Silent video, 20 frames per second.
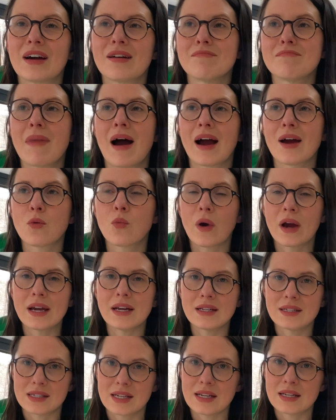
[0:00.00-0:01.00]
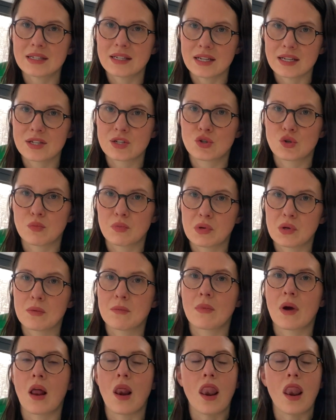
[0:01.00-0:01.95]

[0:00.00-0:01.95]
my weight did distribute a